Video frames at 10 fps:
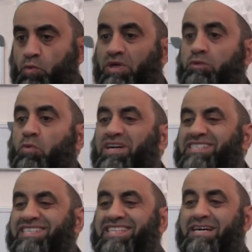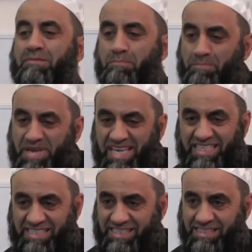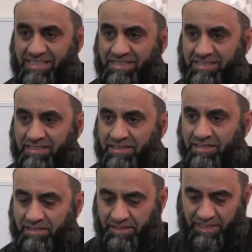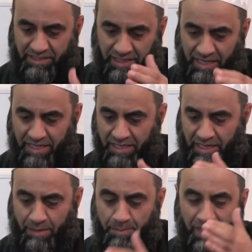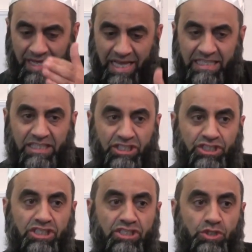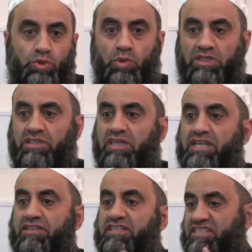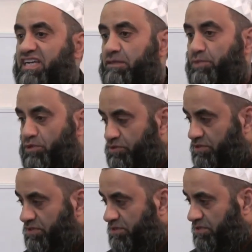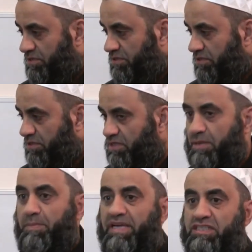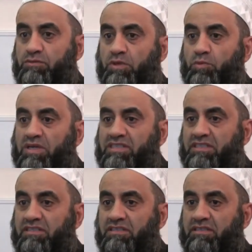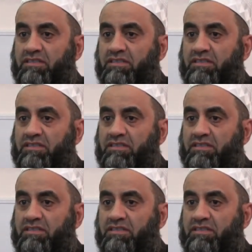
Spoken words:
what was the base that I apply additions to it in the second person? The base, what was it?